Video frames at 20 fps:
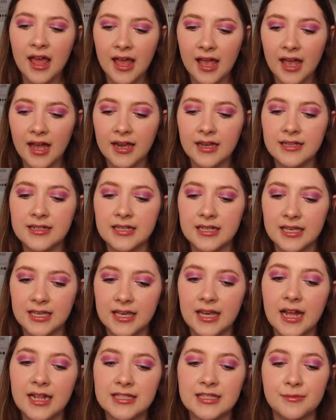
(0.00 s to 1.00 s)
And
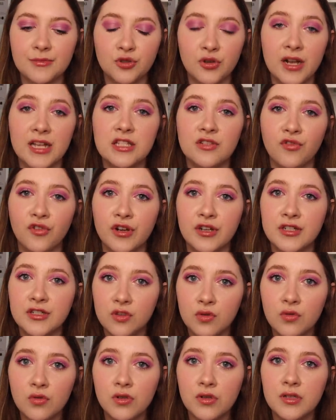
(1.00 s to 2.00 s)
he ends up transferring
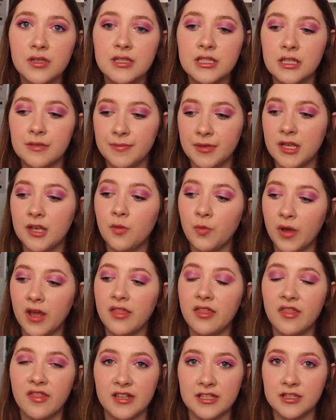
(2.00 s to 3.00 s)
schools to be
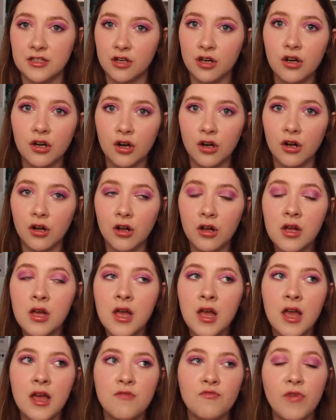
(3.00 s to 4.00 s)
with this girl,
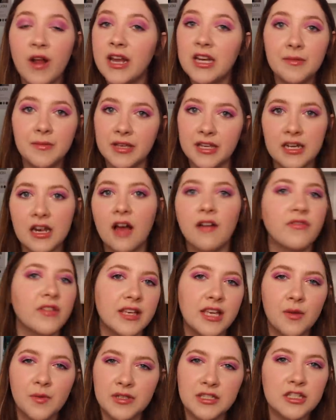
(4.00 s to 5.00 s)
randomly enough,
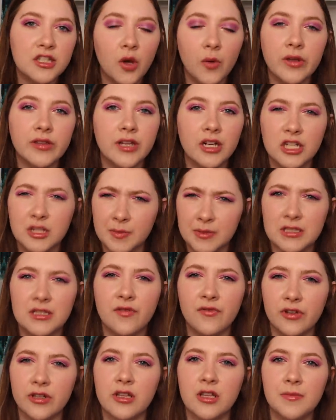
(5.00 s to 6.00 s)
like he wasn't going there
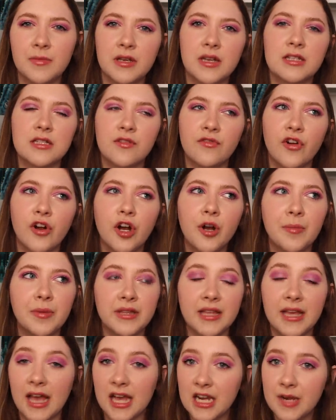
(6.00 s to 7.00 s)
specifically because of her,
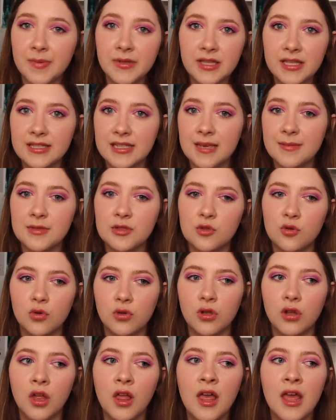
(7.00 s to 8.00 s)
but they end up at the same
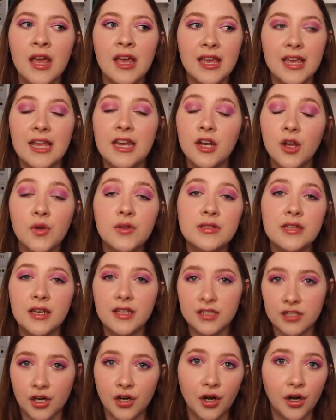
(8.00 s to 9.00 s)
school. He knows that
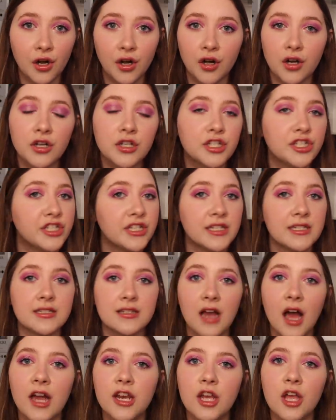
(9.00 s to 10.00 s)
it's her, she does
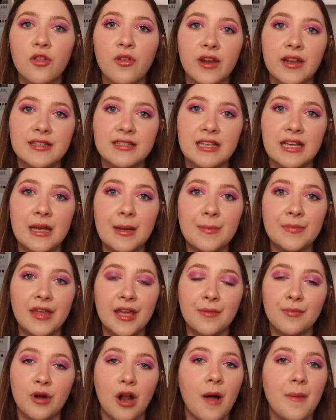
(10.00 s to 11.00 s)
not know that it's him. They
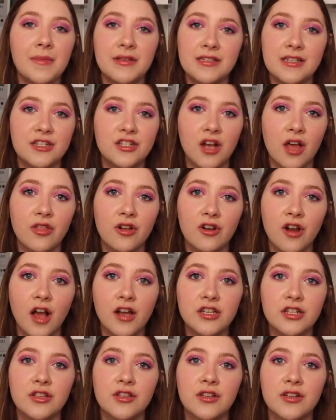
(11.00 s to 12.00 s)
had promised each other
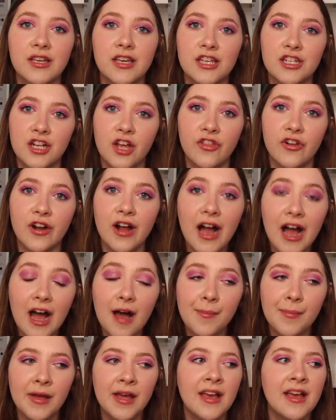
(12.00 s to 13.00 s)
not to look each other
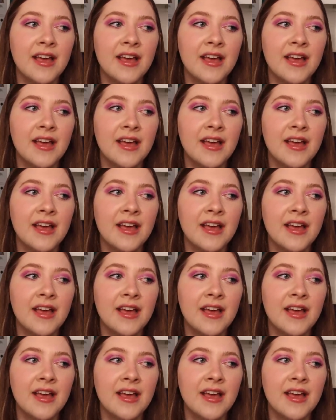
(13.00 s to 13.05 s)
up.